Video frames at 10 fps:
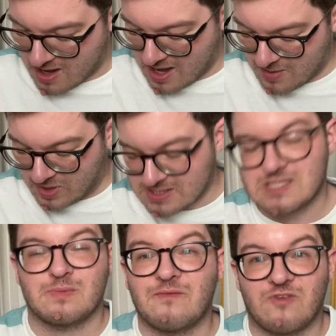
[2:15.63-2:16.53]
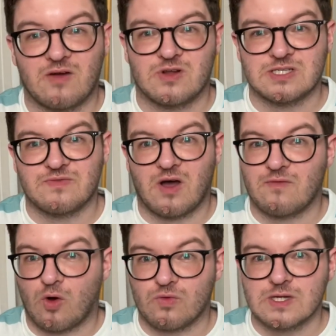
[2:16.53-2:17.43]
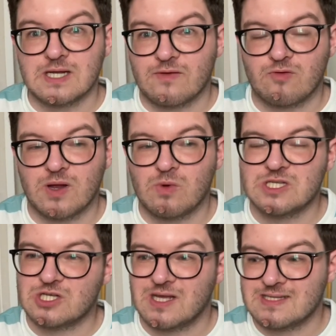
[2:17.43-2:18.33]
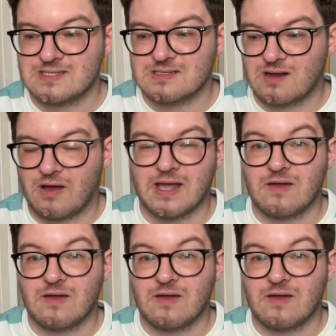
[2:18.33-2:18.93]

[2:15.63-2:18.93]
I did spend £5.95 on the delivery, which is like,